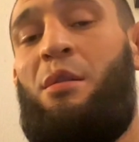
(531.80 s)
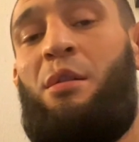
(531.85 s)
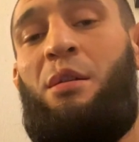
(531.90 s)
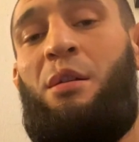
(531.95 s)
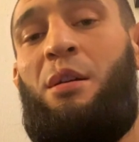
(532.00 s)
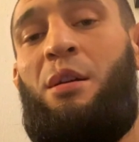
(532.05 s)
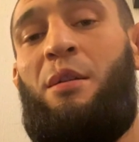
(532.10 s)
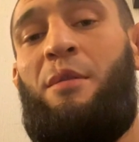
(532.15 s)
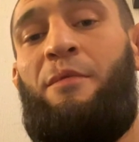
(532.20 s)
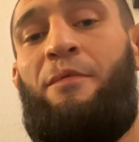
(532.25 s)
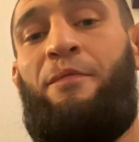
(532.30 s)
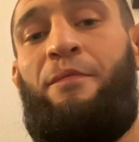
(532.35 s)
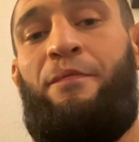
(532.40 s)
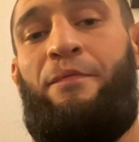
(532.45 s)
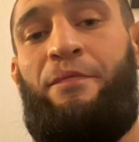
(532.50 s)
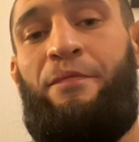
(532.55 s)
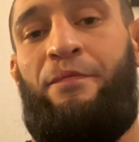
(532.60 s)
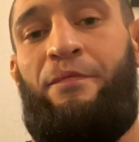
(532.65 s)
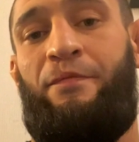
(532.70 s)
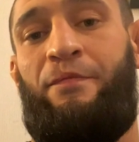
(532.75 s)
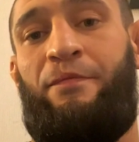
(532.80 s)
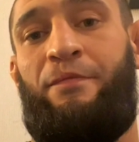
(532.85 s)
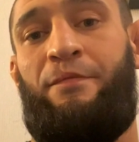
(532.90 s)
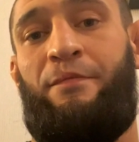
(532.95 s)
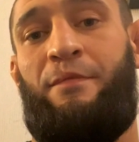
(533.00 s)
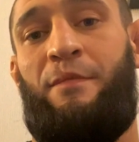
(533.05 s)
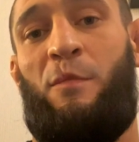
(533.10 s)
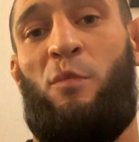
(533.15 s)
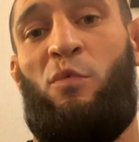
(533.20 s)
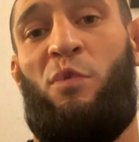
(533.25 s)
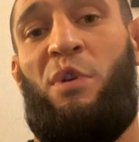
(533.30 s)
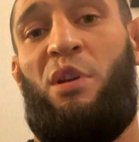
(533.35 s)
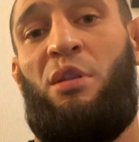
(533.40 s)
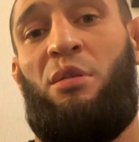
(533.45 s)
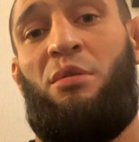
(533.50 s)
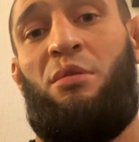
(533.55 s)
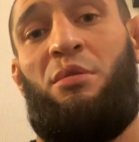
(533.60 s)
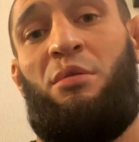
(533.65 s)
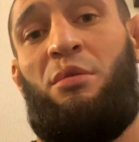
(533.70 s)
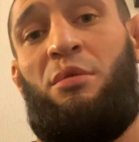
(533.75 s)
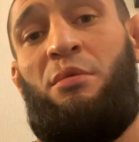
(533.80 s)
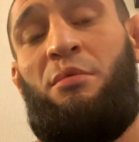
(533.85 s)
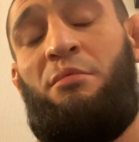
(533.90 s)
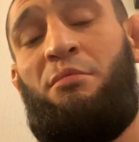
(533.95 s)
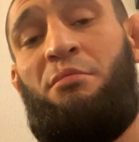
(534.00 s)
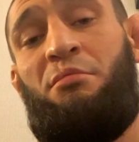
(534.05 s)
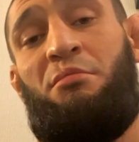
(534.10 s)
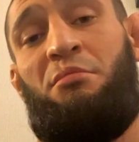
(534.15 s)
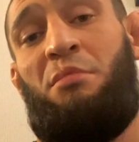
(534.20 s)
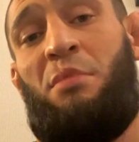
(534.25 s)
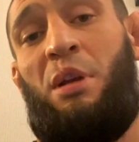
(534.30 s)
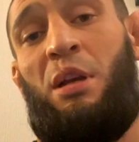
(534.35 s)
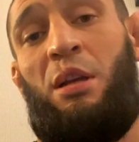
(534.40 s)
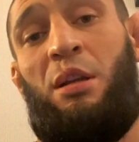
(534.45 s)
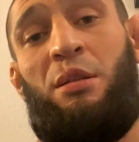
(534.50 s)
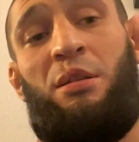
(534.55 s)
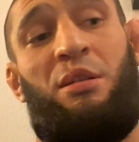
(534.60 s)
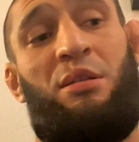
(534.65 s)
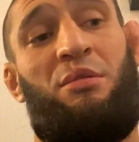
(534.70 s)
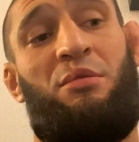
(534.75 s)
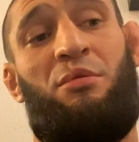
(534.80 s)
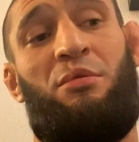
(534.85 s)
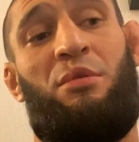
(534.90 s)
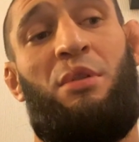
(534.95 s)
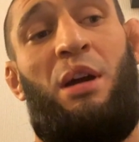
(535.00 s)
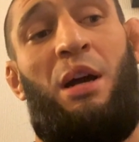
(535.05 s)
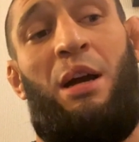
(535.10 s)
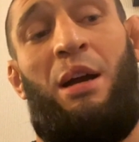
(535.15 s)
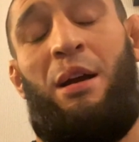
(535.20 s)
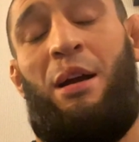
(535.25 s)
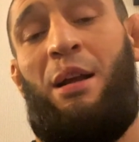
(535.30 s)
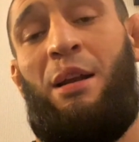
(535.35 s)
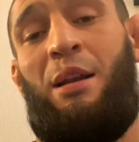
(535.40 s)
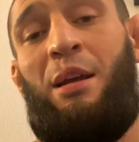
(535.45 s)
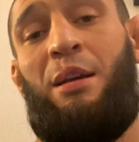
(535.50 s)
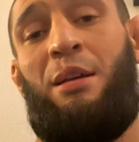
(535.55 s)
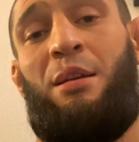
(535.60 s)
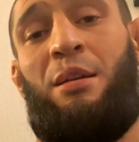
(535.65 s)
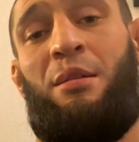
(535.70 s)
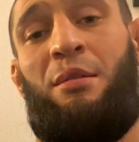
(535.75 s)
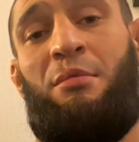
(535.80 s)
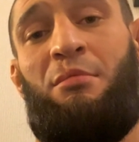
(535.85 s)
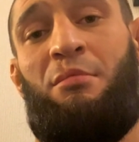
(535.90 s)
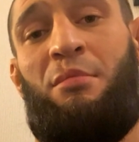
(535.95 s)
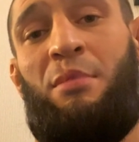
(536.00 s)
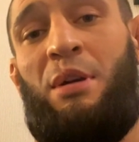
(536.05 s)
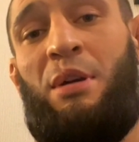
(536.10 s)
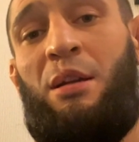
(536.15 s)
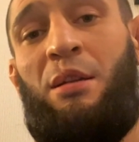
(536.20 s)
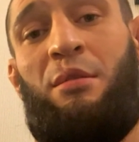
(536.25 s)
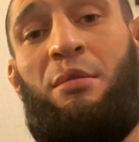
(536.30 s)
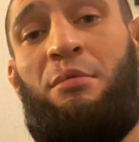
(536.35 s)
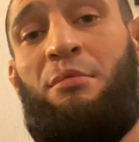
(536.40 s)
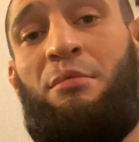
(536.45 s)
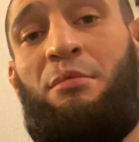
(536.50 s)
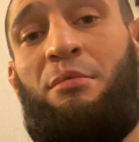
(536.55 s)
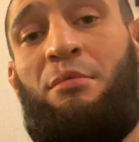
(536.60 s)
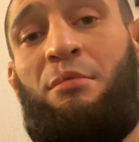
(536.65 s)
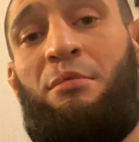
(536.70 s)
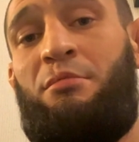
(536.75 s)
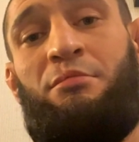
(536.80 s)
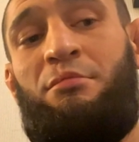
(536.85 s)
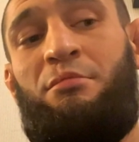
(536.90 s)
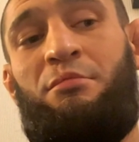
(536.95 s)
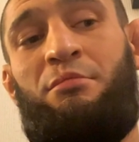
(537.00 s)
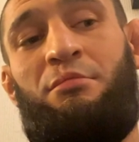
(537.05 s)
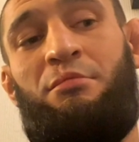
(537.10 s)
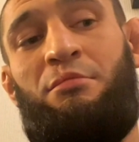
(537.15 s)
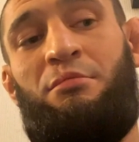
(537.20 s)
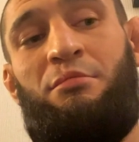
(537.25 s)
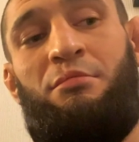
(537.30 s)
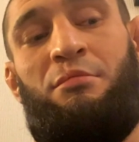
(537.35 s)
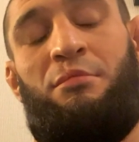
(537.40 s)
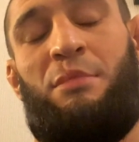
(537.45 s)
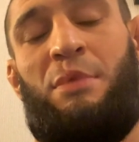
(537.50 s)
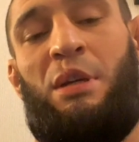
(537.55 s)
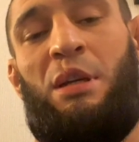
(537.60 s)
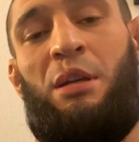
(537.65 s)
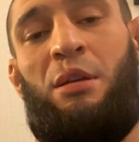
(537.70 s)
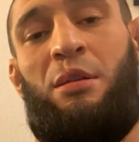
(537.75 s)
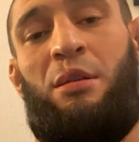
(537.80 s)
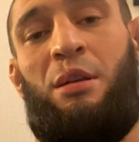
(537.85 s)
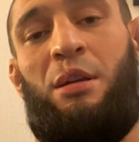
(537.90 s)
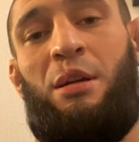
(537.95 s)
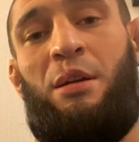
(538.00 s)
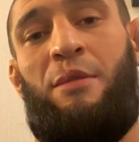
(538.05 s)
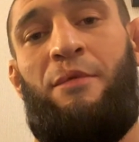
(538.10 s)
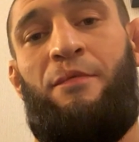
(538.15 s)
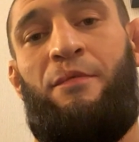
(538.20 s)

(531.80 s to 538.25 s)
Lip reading: yeah, we're good. This good guy, I like him, and yeah.